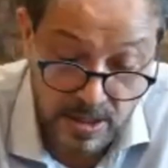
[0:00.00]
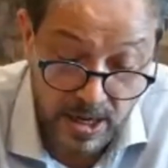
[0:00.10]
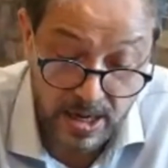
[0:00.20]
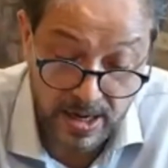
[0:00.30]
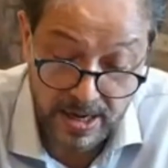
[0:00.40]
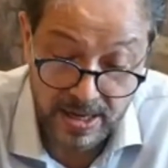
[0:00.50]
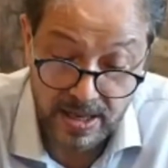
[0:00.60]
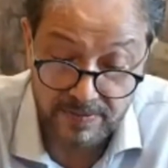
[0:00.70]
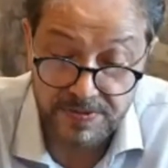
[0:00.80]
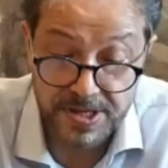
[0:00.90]
I
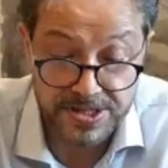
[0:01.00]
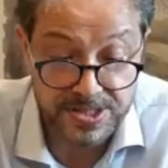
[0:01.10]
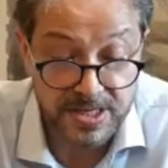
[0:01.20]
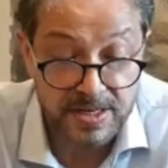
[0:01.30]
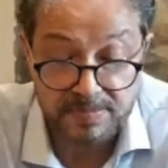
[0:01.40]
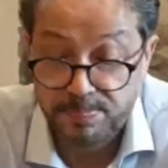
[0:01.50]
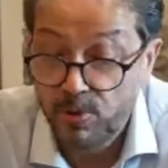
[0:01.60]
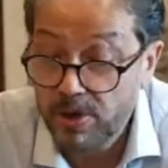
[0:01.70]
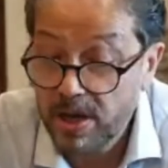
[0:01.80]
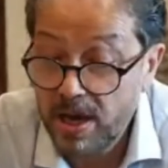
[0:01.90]
love this.
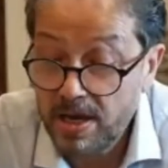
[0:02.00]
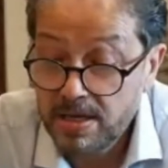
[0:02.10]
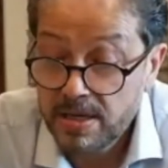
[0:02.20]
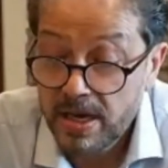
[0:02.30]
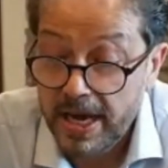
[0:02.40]
Burqa,